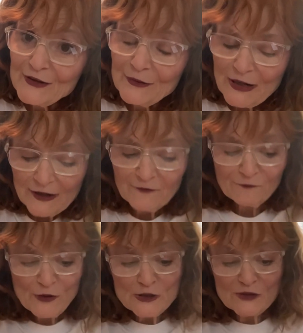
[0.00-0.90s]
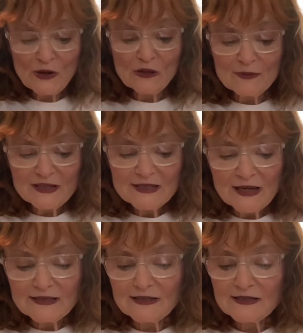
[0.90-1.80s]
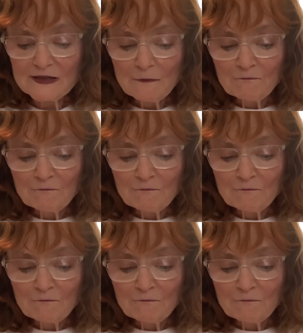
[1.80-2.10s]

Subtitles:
Okay, first of all, let me say this.